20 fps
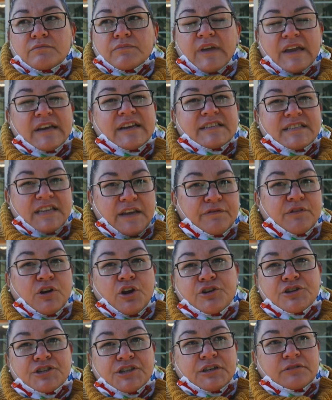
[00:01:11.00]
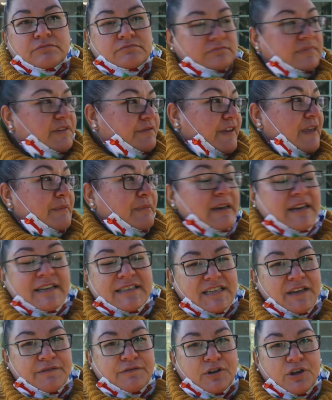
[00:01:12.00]
They need to have closure. Family
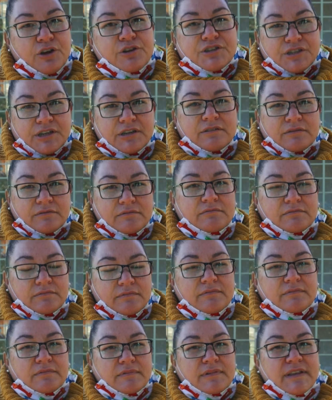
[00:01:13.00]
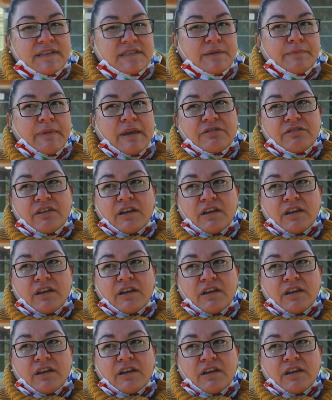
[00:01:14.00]
needs to have closure. That's the main